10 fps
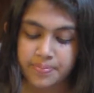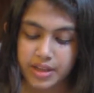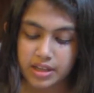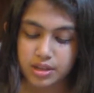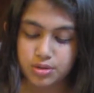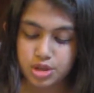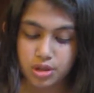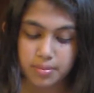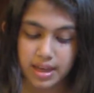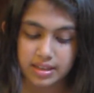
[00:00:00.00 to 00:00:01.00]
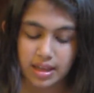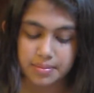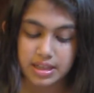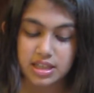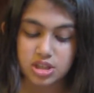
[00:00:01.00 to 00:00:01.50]
and you shall make
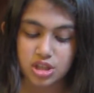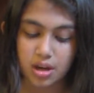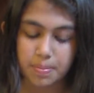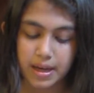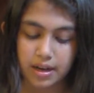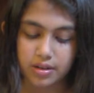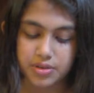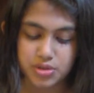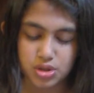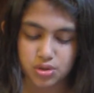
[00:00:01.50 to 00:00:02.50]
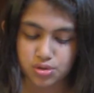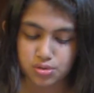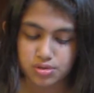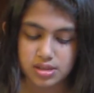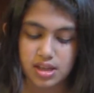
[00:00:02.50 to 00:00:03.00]
them each a pair of
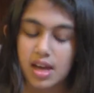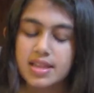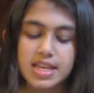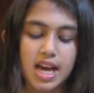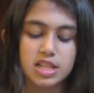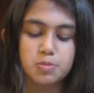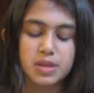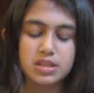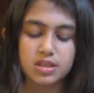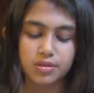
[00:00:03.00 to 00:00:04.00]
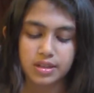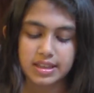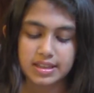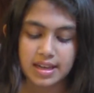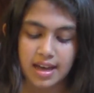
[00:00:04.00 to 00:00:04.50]
shoes." The husband
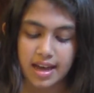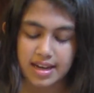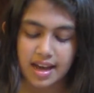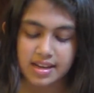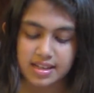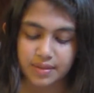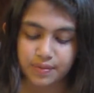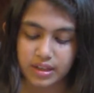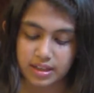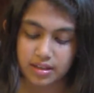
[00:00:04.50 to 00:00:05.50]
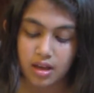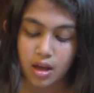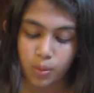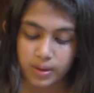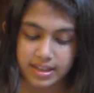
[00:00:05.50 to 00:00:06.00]
agreed, and at evening,
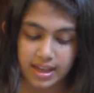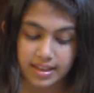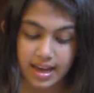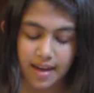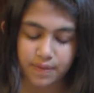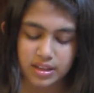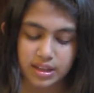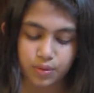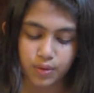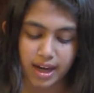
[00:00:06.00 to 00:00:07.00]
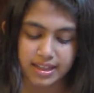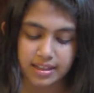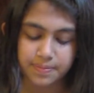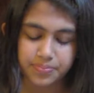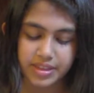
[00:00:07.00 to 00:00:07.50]
when they had everything
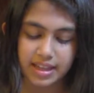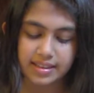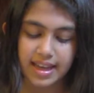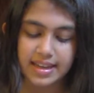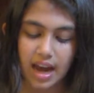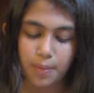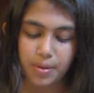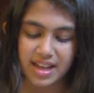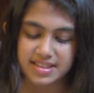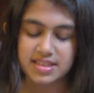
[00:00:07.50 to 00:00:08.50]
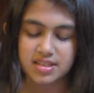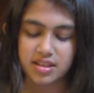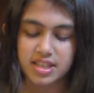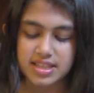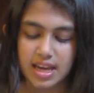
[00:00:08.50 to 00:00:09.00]
ready, they laid out presents
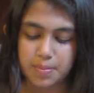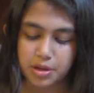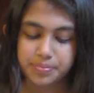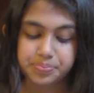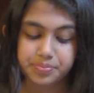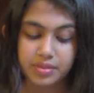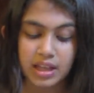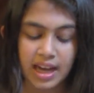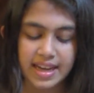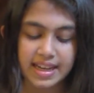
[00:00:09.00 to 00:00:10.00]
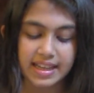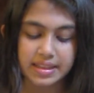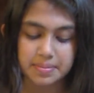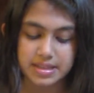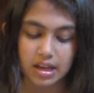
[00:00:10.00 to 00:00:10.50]
on the table and hid
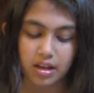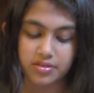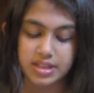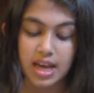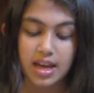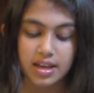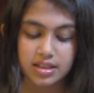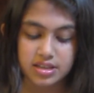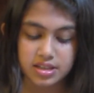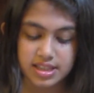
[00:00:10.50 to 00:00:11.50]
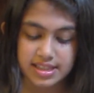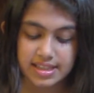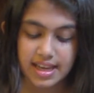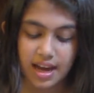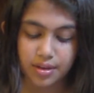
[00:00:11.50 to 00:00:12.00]
themselves to
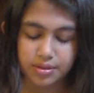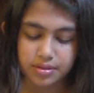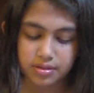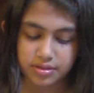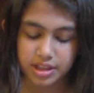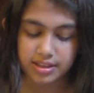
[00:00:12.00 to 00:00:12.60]
see how the